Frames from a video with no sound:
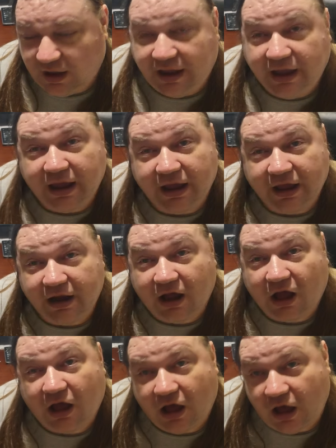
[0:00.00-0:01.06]
And
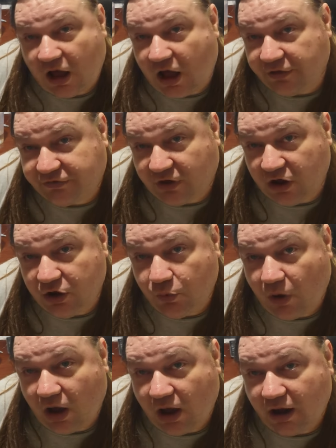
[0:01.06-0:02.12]
I'll tell you
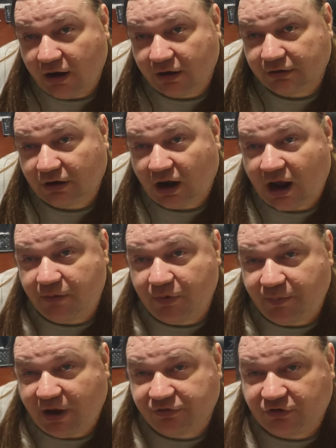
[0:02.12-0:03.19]
what, I'm
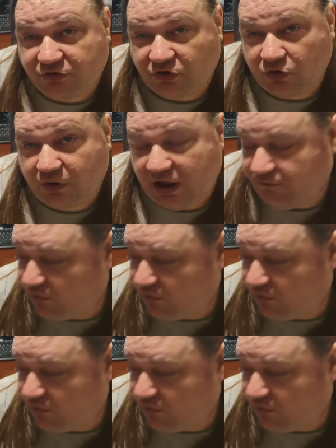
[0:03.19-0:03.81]
about to do a